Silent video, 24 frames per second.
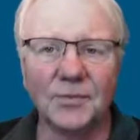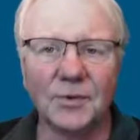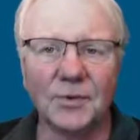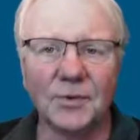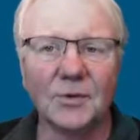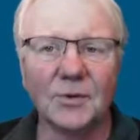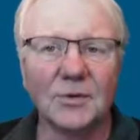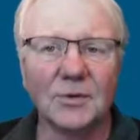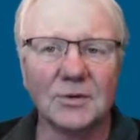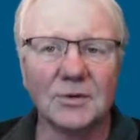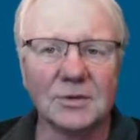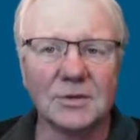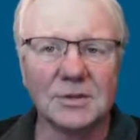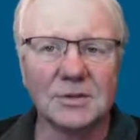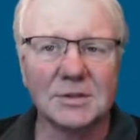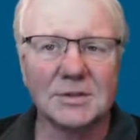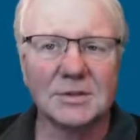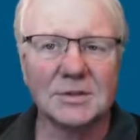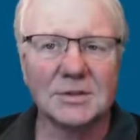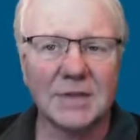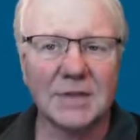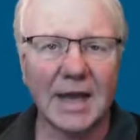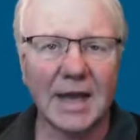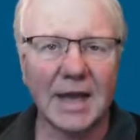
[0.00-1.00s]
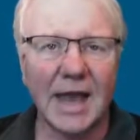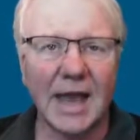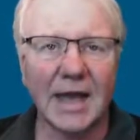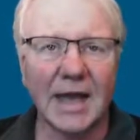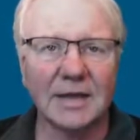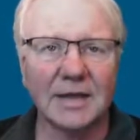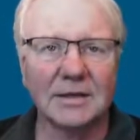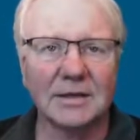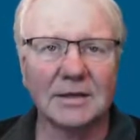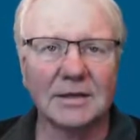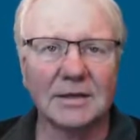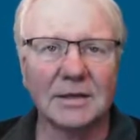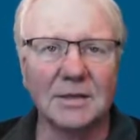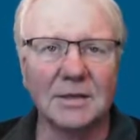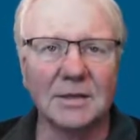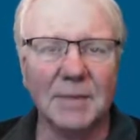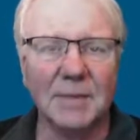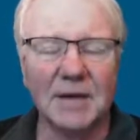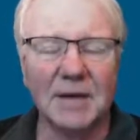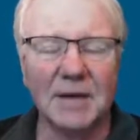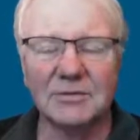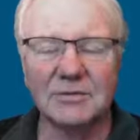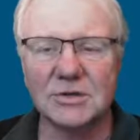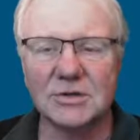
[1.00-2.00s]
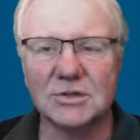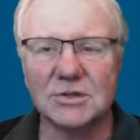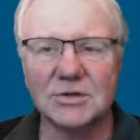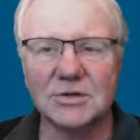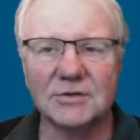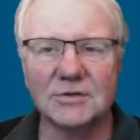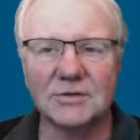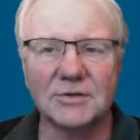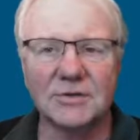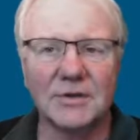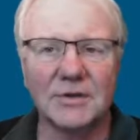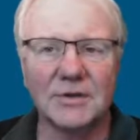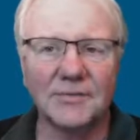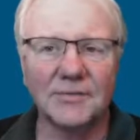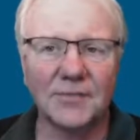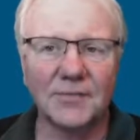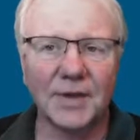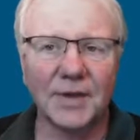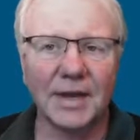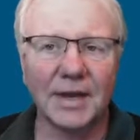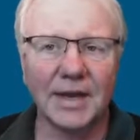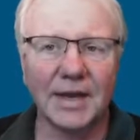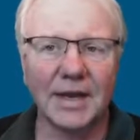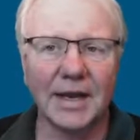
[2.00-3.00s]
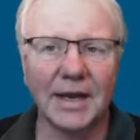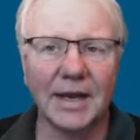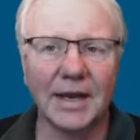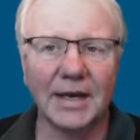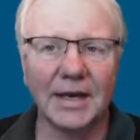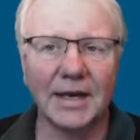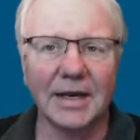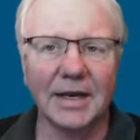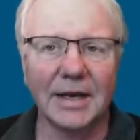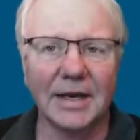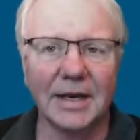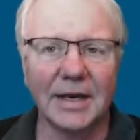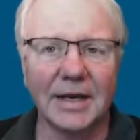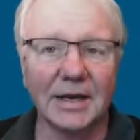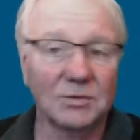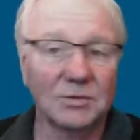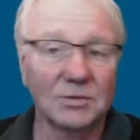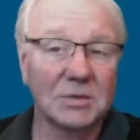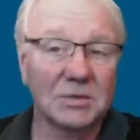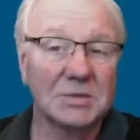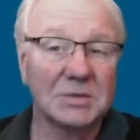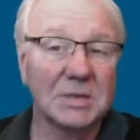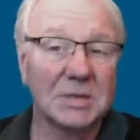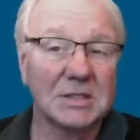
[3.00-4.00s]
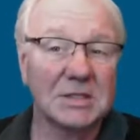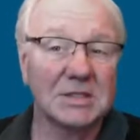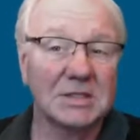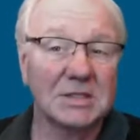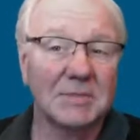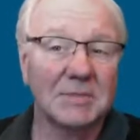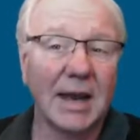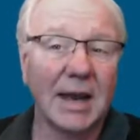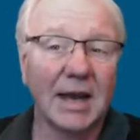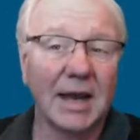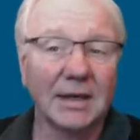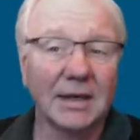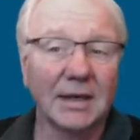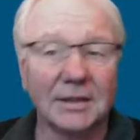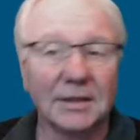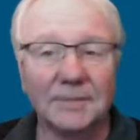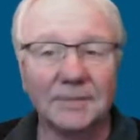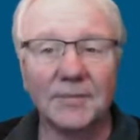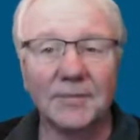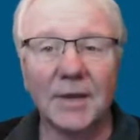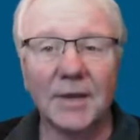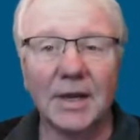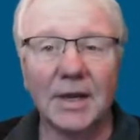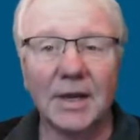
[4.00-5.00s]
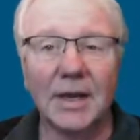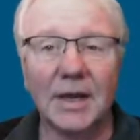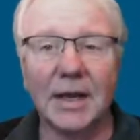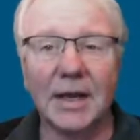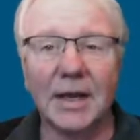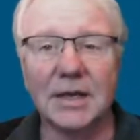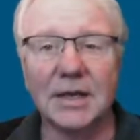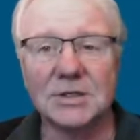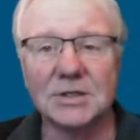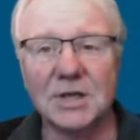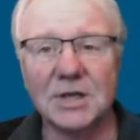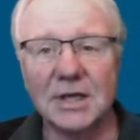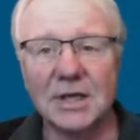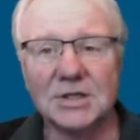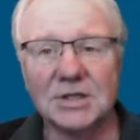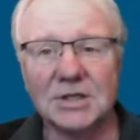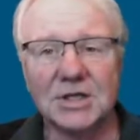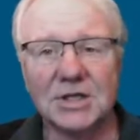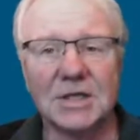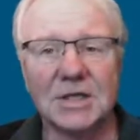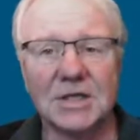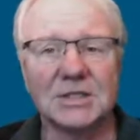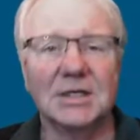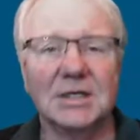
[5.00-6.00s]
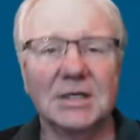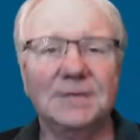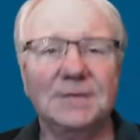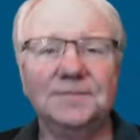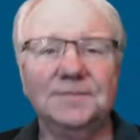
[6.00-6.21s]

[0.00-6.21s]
URLs at the Metaverse server and get the responses back. And it's all in JSON.